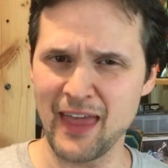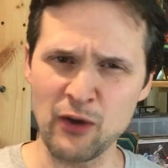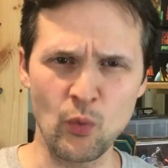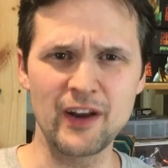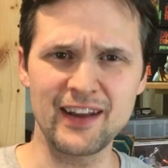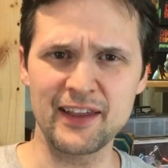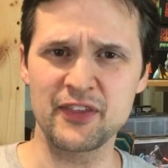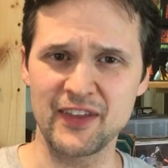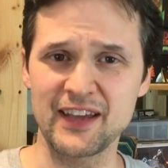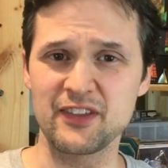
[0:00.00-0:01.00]
And one nice
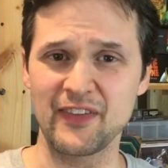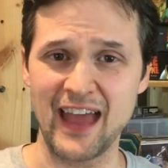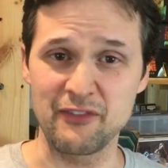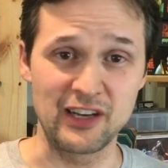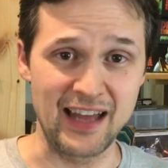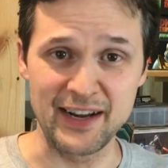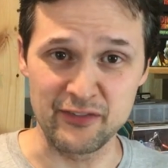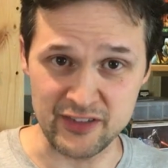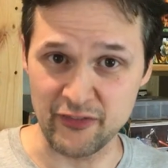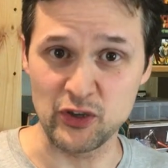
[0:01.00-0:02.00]
thing is that they have a lot
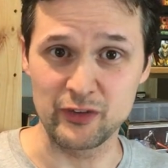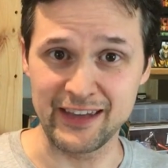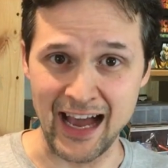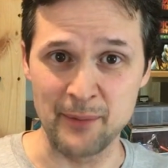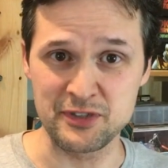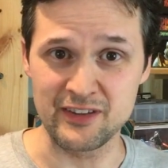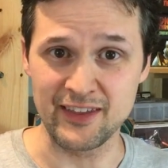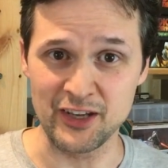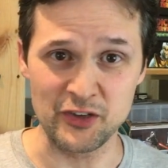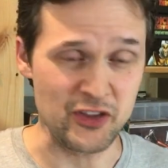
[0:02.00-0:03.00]
of difficulty options here,